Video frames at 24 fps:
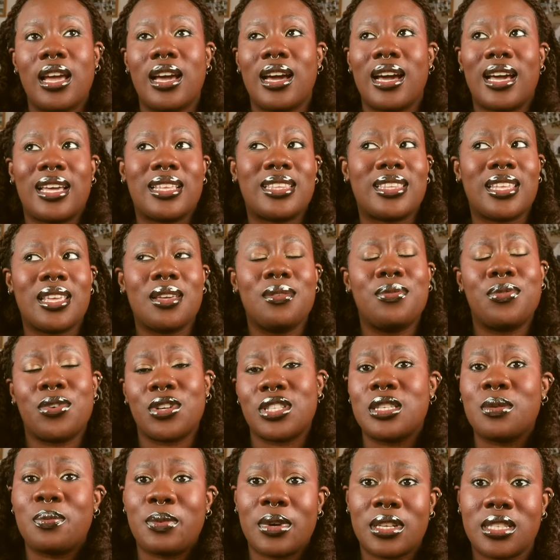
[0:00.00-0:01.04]
I think
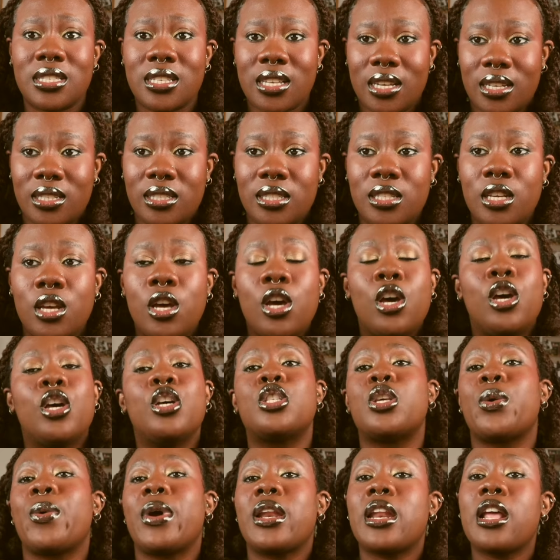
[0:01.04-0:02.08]
40%.
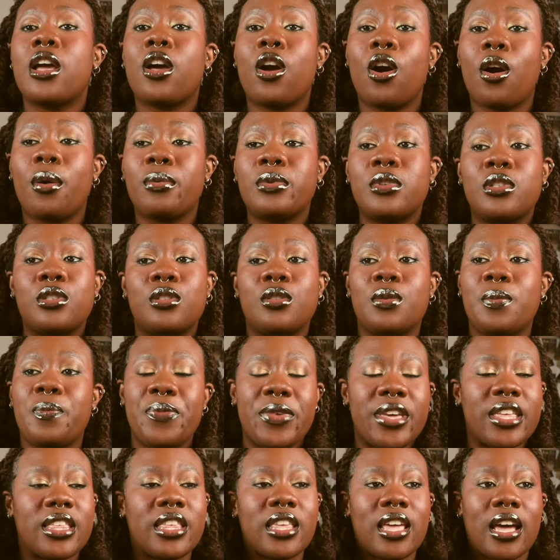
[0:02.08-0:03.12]
So when it comes to
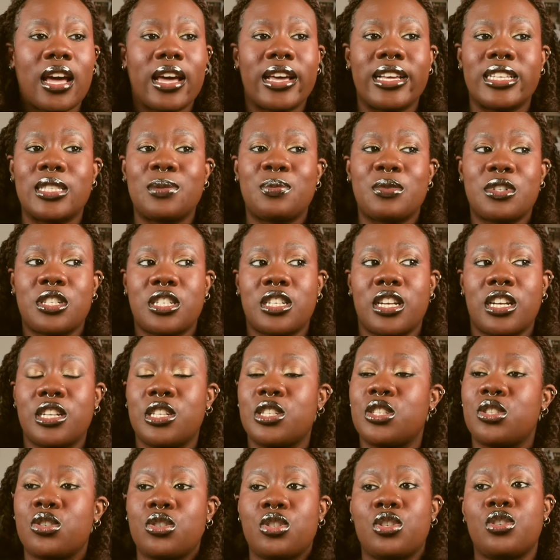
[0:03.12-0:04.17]
media, especially
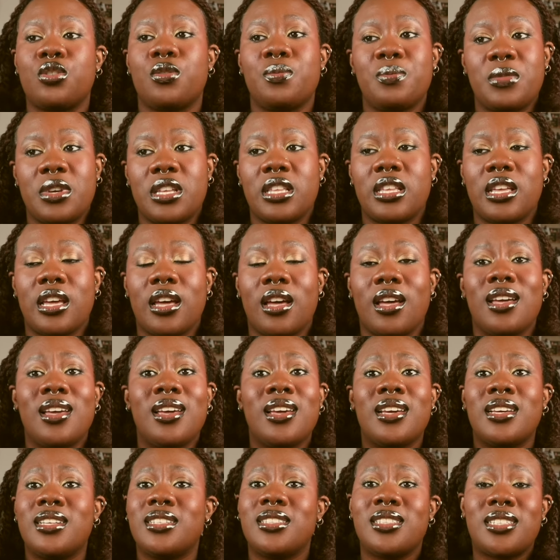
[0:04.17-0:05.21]
social media,
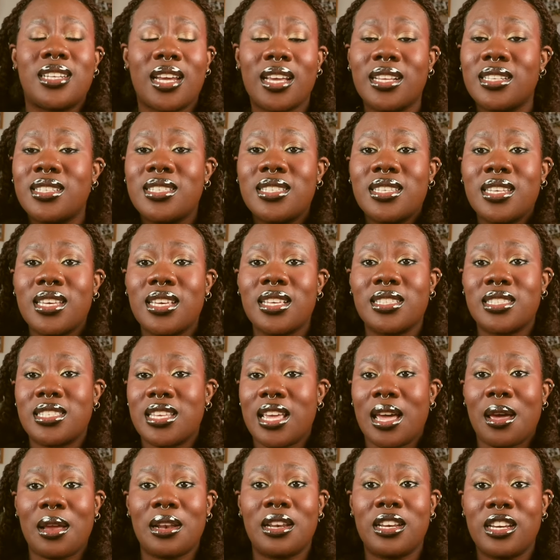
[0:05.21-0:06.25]
Gen Zs, they
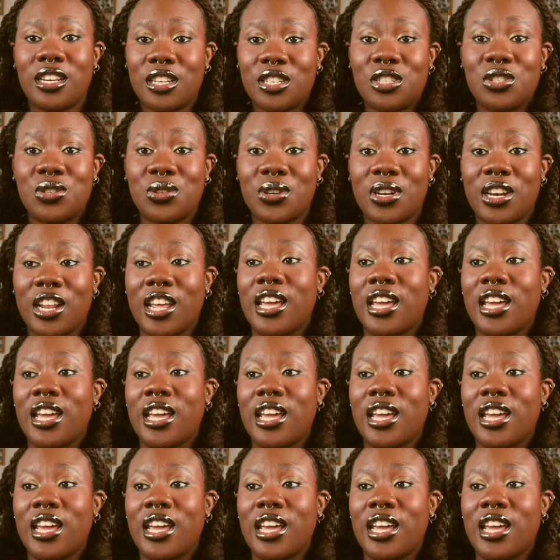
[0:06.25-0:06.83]
are literally